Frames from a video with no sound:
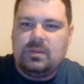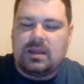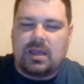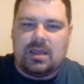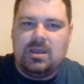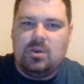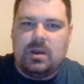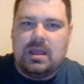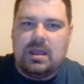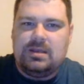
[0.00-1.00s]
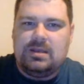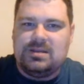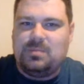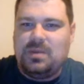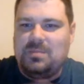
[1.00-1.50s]
Q&A. It'd
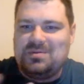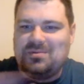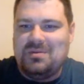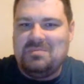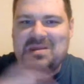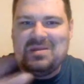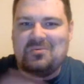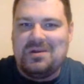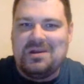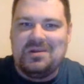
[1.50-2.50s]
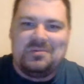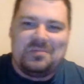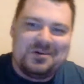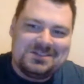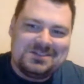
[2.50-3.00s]
just be between me and one other
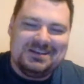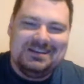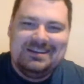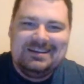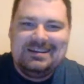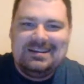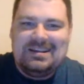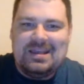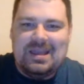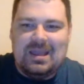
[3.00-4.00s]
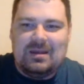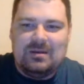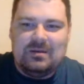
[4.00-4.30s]
person, and